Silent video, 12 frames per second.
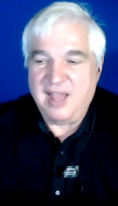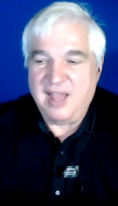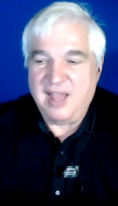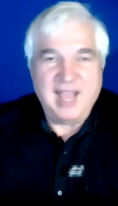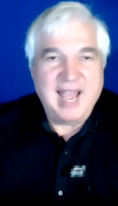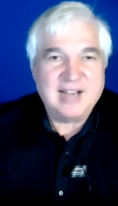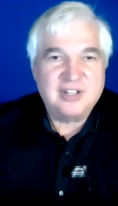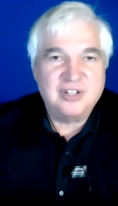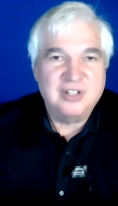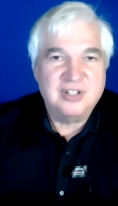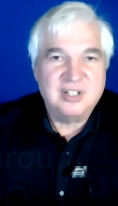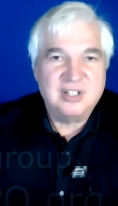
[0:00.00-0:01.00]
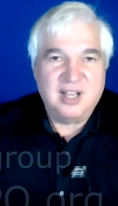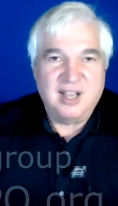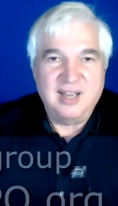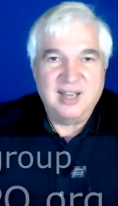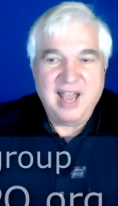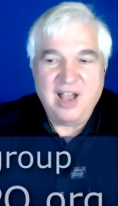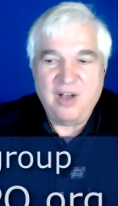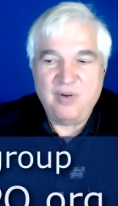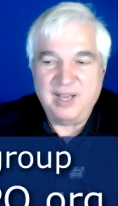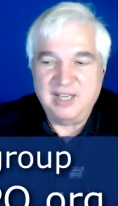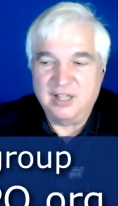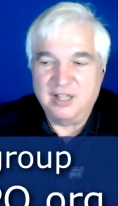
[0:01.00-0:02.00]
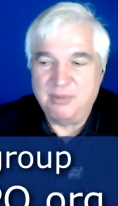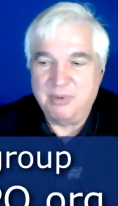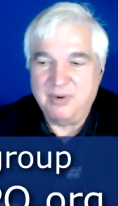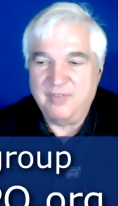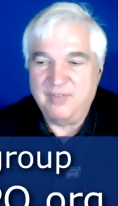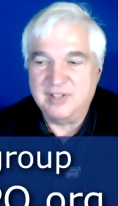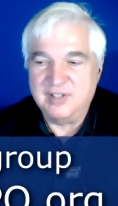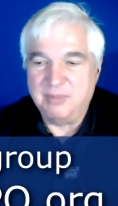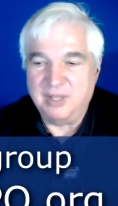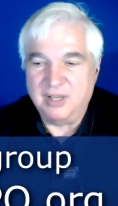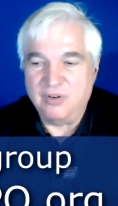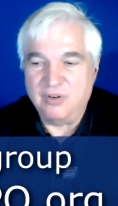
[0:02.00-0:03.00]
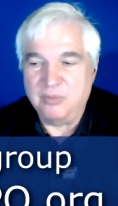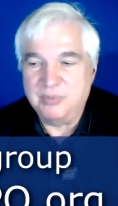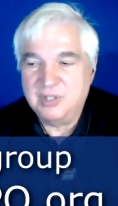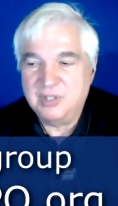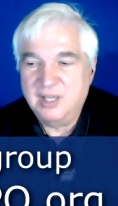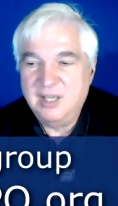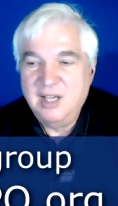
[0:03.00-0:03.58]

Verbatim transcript: the actions and how a deliberative assembly groups.